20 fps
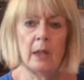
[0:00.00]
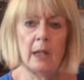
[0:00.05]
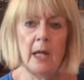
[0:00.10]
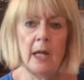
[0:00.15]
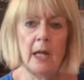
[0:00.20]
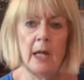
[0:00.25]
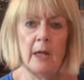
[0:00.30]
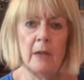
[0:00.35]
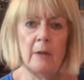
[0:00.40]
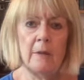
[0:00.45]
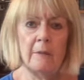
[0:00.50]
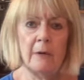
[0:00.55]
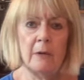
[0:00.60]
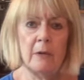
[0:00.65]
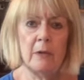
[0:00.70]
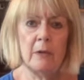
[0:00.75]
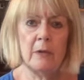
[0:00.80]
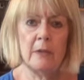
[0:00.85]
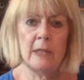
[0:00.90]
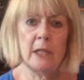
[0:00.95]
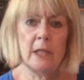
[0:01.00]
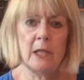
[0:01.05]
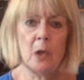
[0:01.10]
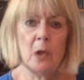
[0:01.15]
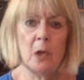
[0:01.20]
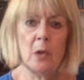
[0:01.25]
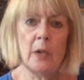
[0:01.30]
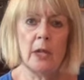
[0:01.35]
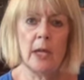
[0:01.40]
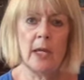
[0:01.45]
Again, focusing
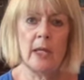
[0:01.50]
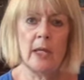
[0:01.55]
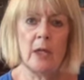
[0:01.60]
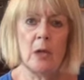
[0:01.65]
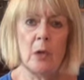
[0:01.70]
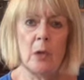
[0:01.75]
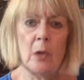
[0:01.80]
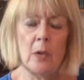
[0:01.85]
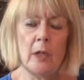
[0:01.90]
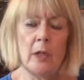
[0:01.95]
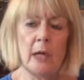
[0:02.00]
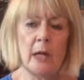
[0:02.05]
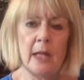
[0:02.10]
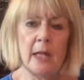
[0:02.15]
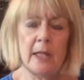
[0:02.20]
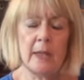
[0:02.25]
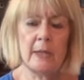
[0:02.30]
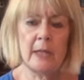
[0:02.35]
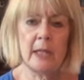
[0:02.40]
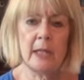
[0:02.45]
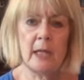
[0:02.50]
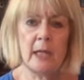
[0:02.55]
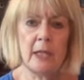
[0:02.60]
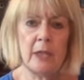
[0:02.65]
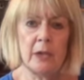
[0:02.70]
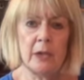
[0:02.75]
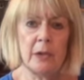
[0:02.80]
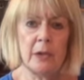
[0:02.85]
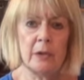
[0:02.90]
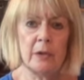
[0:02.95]
on a longer
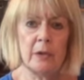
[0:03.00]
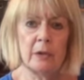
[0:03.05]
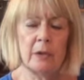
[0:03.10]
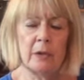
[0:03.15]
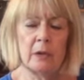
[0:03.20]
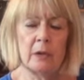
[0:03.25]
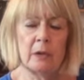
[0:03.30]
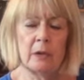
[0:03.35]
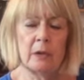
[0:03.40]
exhalation